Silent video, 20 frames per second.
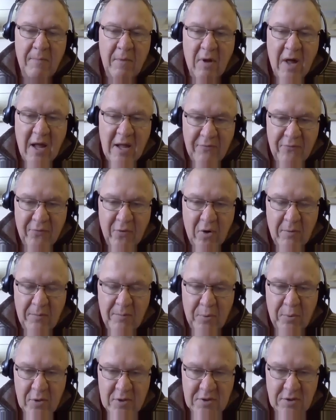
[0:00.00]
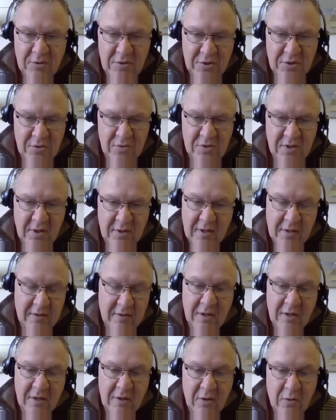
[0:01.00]
life or personal issues that they're
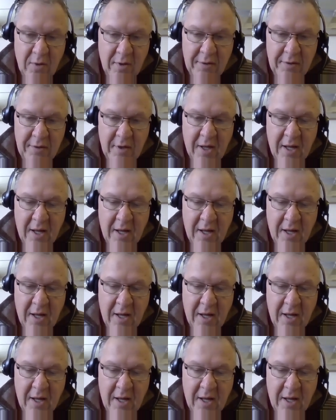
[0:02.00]
dealing with,